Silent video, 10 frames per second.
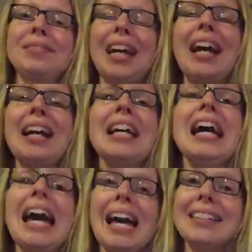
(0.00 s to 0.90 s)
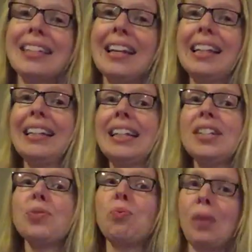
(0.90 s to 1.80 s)
Uh, a setting
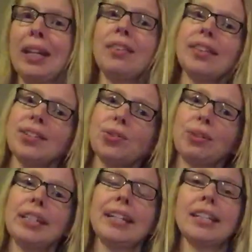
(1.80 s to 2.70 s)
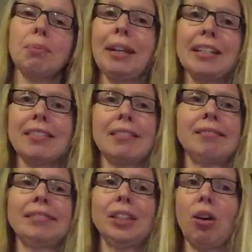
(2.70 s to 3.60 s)
is where the story takes place.
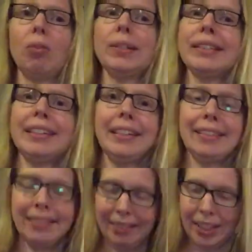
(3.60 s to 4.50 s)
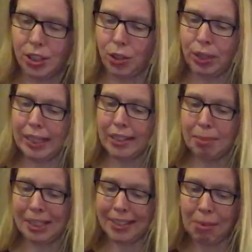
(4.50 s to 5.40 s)
You always need the story to
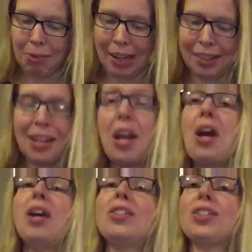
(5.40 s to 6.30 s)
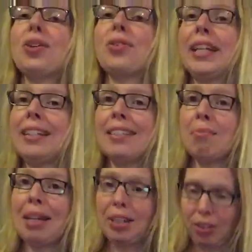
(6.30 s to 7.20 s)
be somewhere. So things
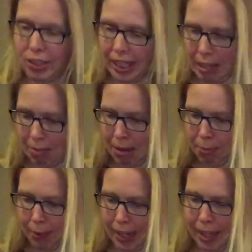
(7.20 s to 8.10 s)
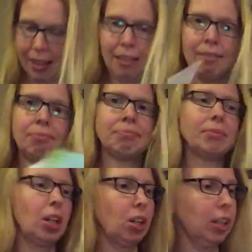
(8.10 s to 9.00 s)
that my girls came up with
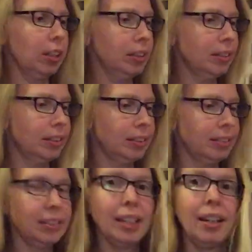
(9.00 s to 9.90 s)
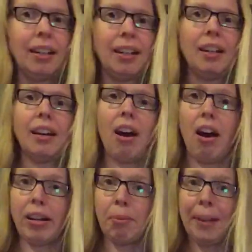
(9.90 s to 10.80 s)
are
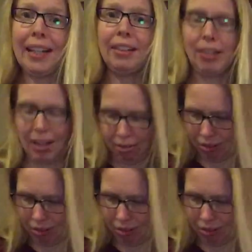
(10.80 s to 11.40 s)
on a playground,